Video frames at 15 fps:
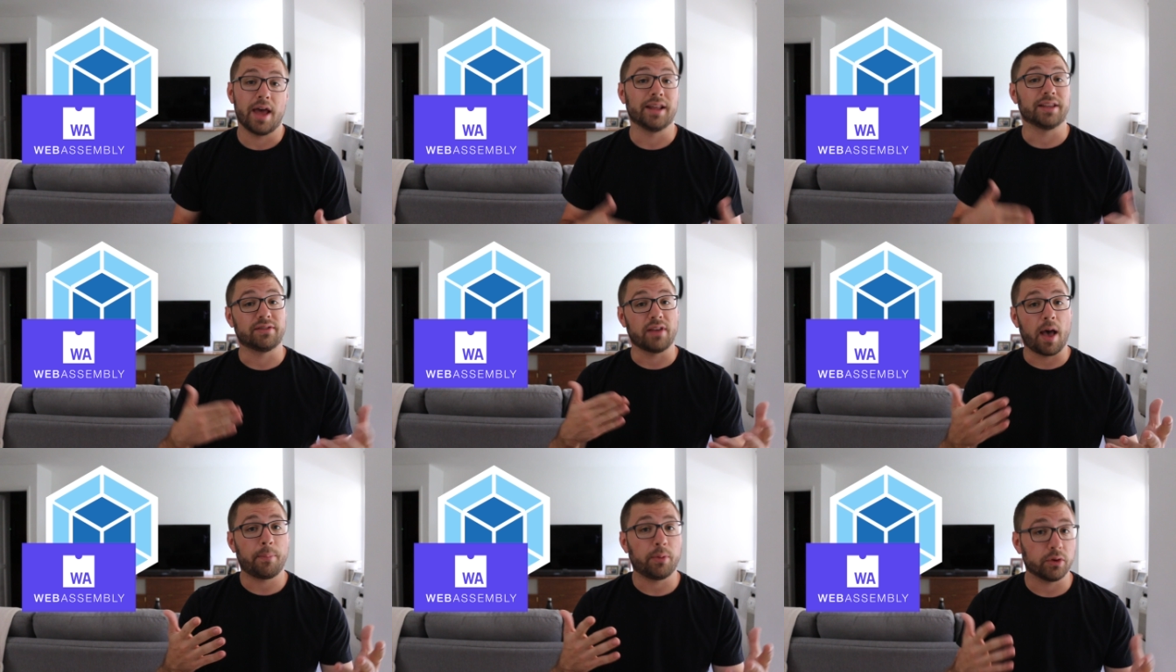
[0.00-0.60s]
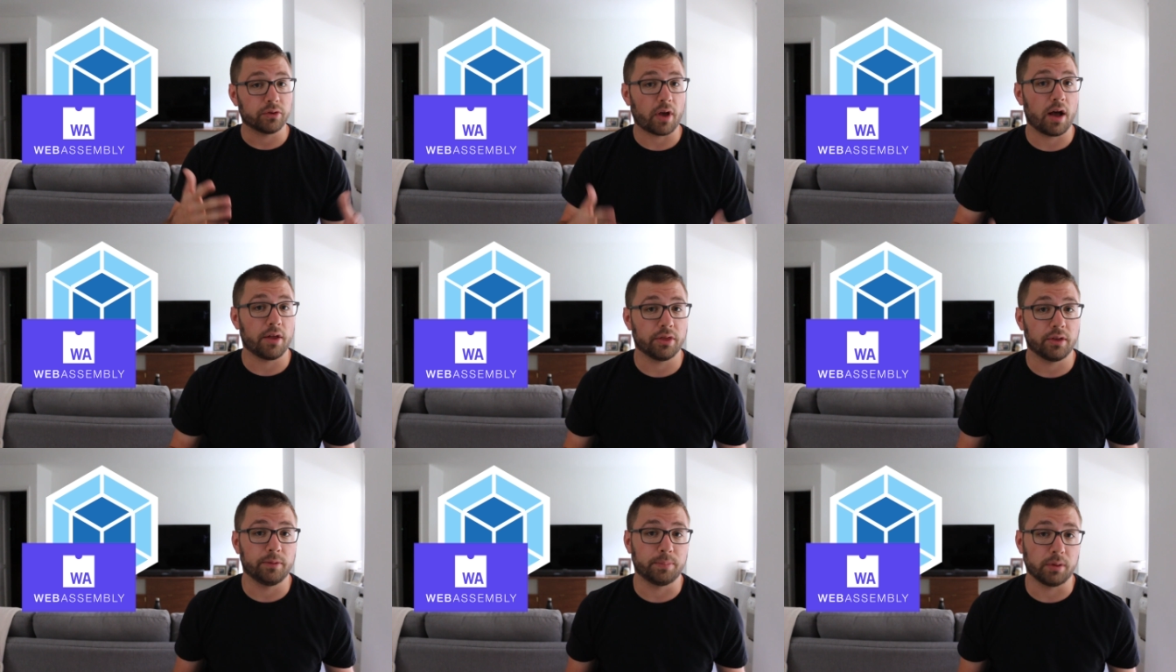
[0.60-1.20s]
An example is
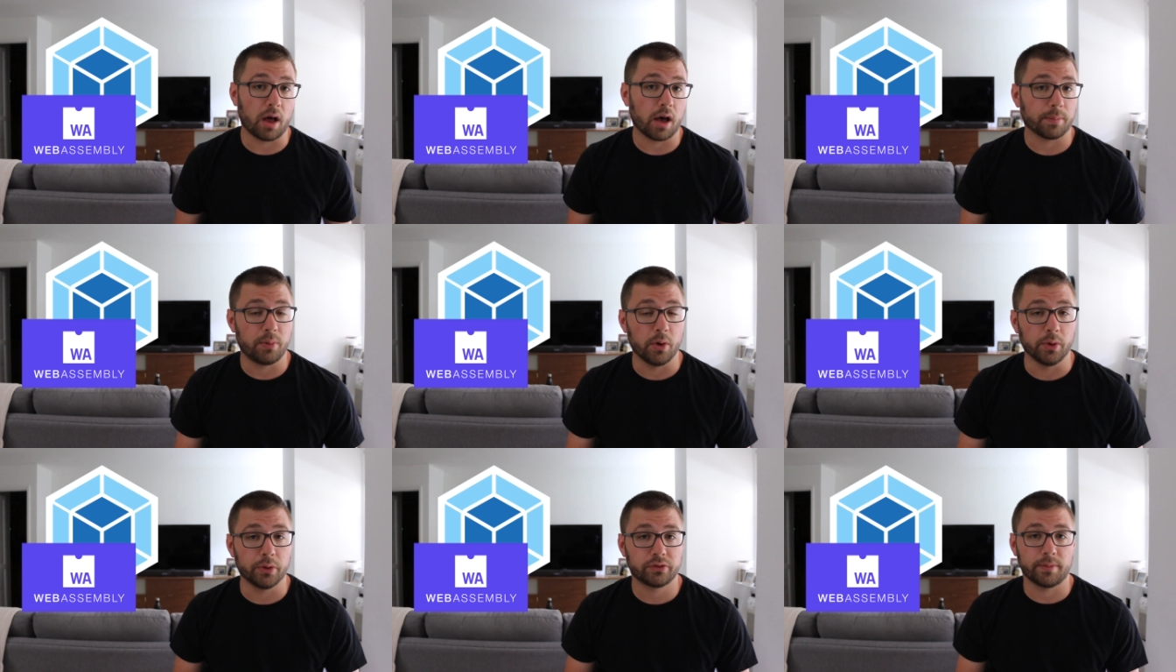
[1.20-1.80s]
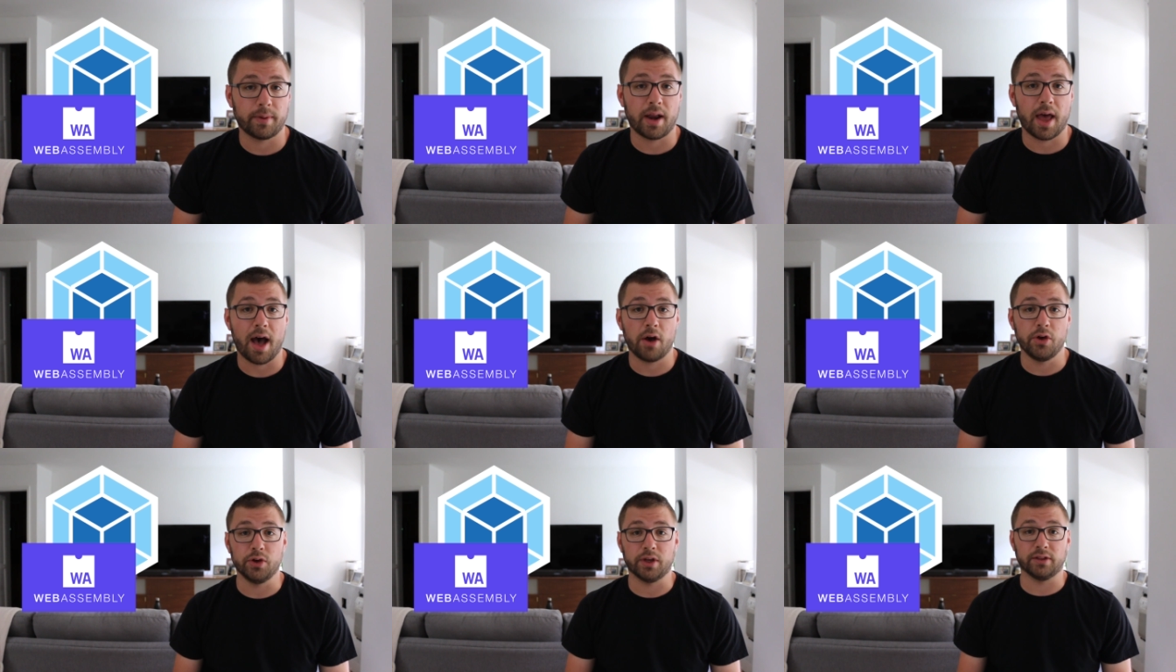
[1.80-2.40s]
on the blog post about
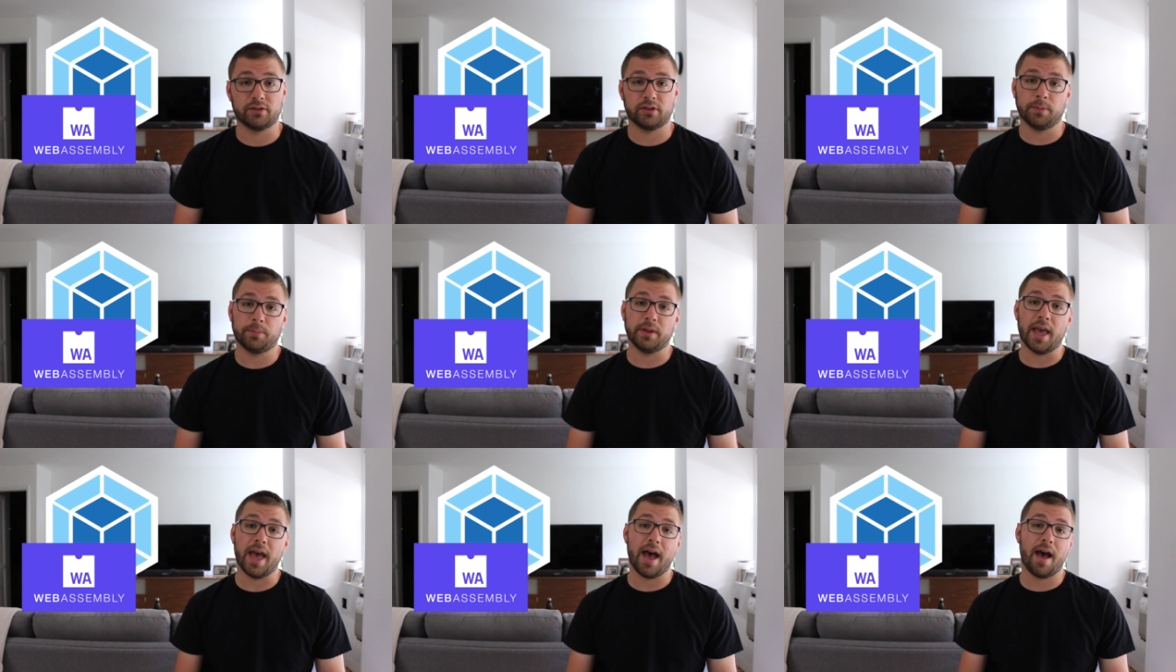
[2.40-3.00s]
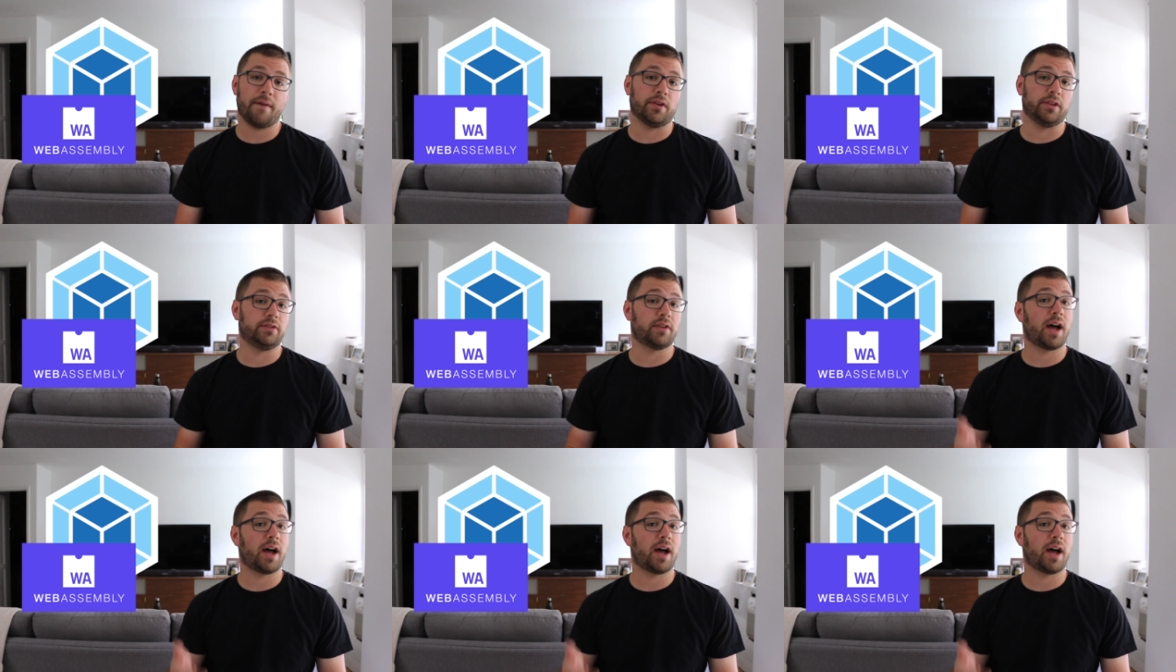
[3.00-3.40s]
how you can simply have a